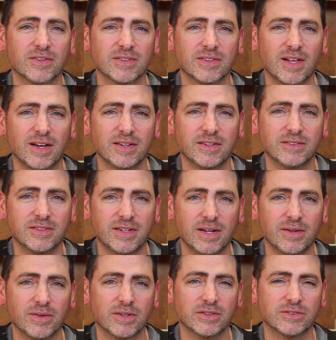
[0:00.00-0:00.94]
Carolina. And
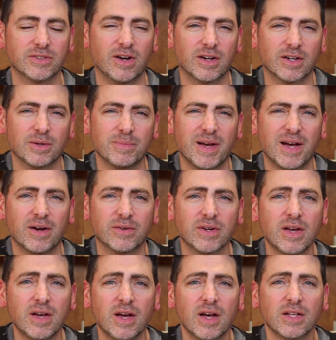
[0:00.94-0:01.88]
today I'm going to talk
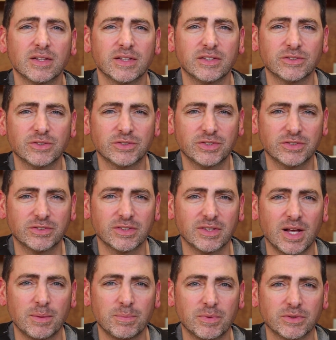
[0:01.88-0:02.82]
about
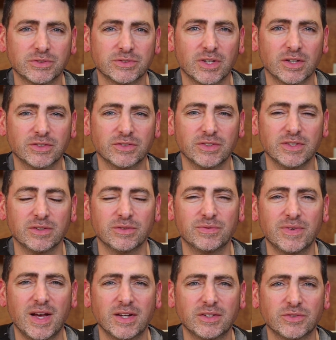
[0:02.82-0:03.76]
laser-assisted liposuction and
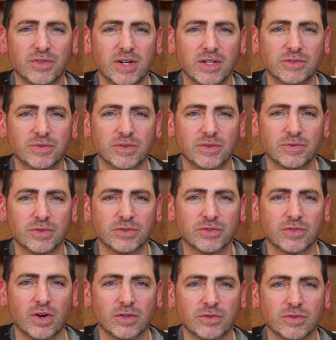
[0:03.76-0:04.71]
fat transfer for
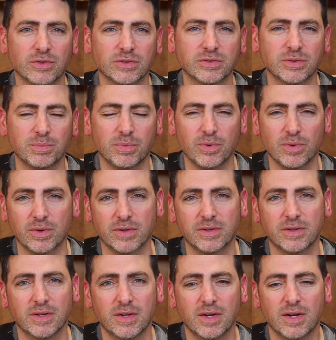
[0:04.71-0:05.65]
structural support.
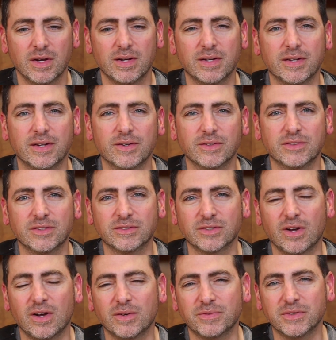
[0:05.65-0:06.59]
Here at
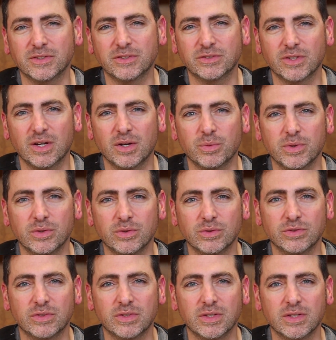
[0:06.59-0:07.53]
this office, we
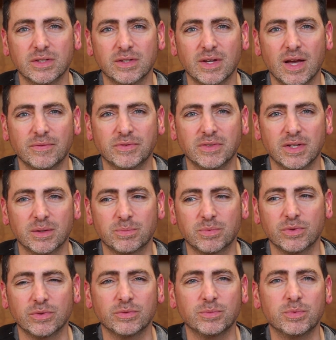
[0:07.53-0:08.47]
use the
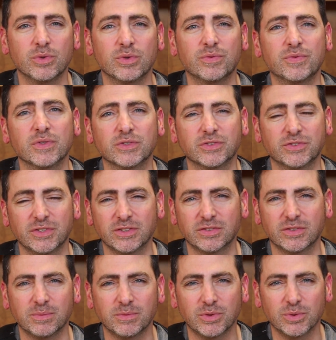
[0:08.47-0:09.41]
FDA-approved Beautifil
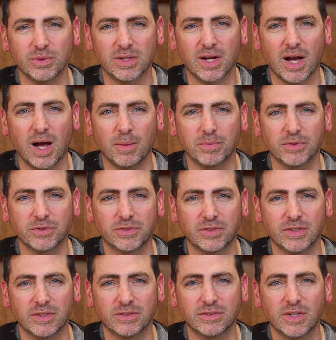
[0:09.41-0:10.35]
system to accomplish
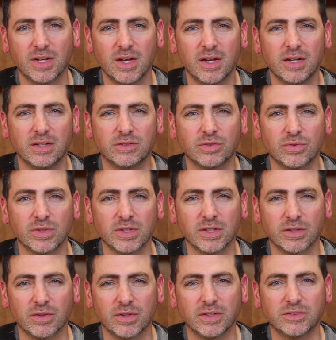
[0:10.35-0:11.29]
this. It's a
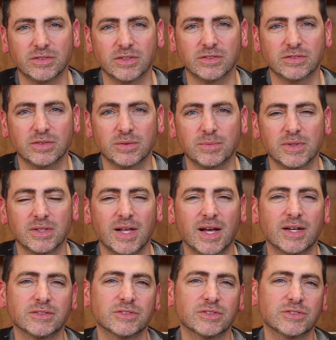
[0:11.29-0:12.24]
really great system. It
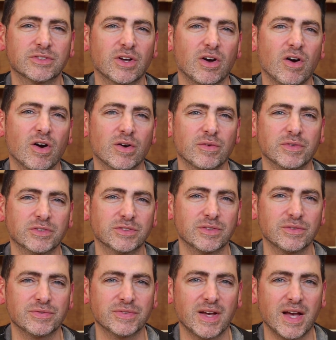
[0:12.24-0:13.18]
allows us to
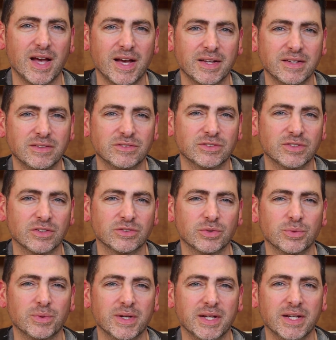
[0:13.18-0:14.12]
harvest the fat in such
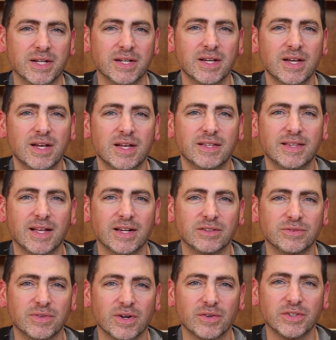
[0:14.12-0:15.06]
a way that
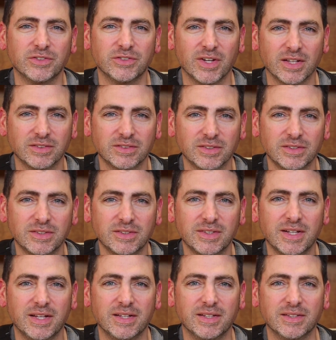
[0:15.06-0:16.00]
it's very
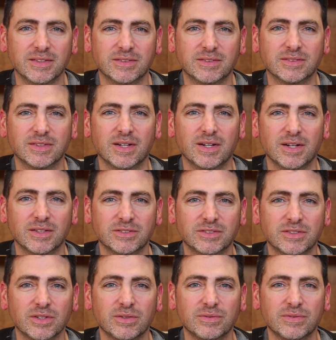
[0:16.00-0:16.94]
gentle and it's
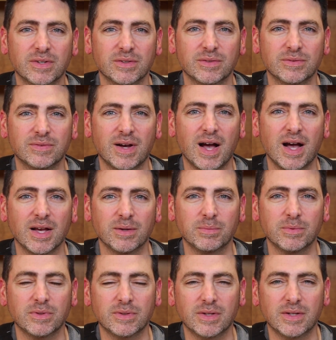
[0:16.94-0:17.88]
still very
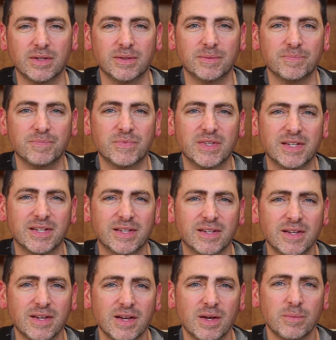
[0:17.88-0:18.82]
viable.
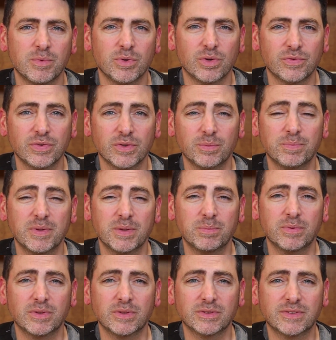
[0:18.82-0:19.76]
The Beautifil
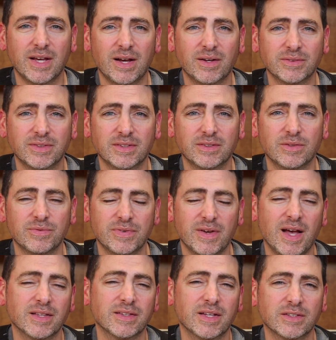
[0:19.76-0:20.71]
people tout that the
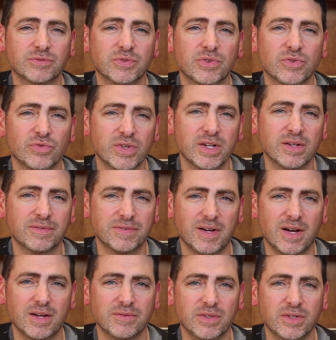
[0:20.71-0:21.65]
fat lasts for 3 to
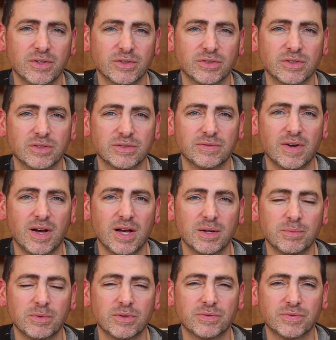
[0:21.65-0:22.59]
5 years and is
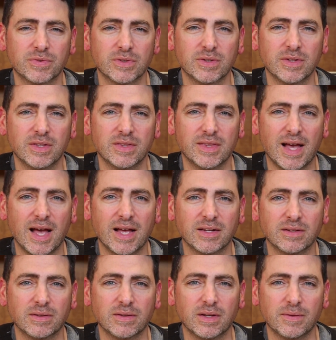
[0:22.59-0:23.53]
viable for
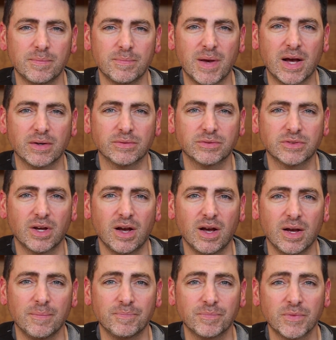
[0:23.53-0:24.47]
that amount of
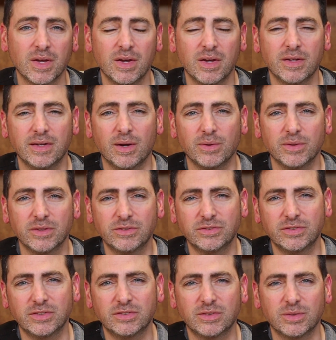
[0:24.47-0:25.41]
time. Now, this
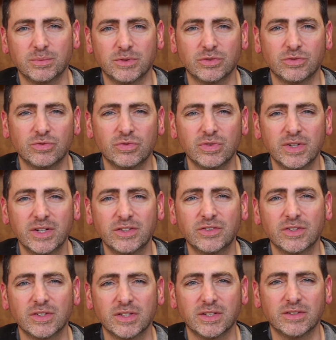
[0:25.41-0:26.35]
system is
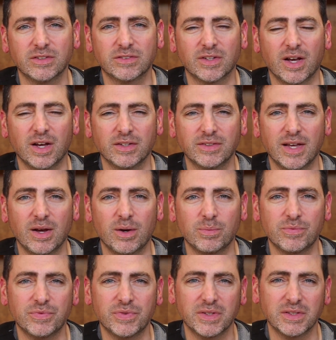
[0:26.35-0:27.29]
originally designed to
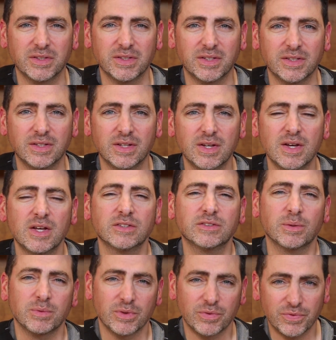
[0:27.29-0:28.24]
help fill in
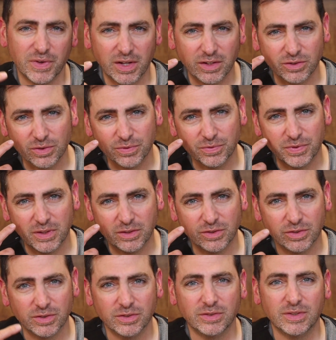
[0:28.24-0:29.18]
some of the facial
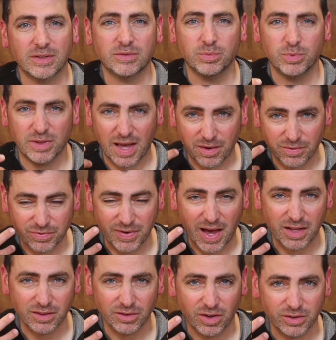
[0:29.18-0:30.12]
features as we have
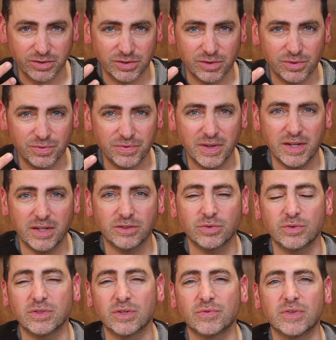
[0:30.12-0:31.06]
fat loss in our
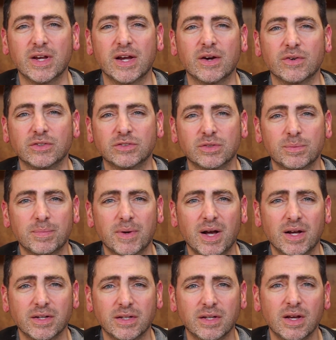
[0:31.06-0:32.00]
face or in different areas of the
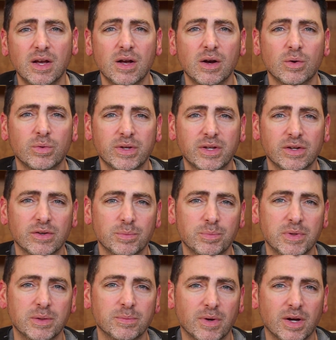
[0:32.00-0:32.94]
body. We here at
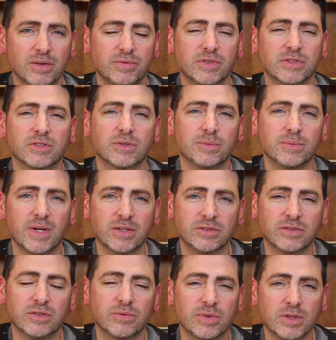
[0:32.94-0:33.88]
Piedmont Physical
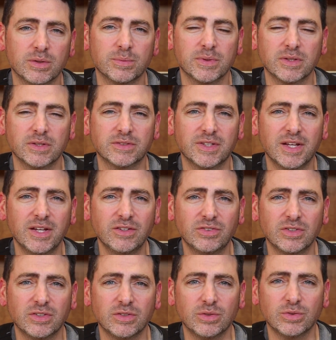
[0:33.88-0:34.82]
Medicine and
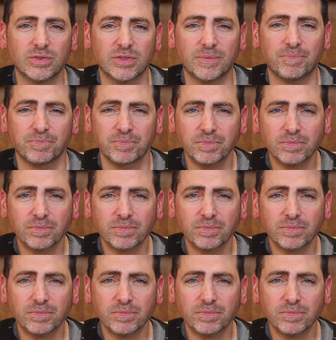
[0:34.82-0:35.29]
Rehabilitation use it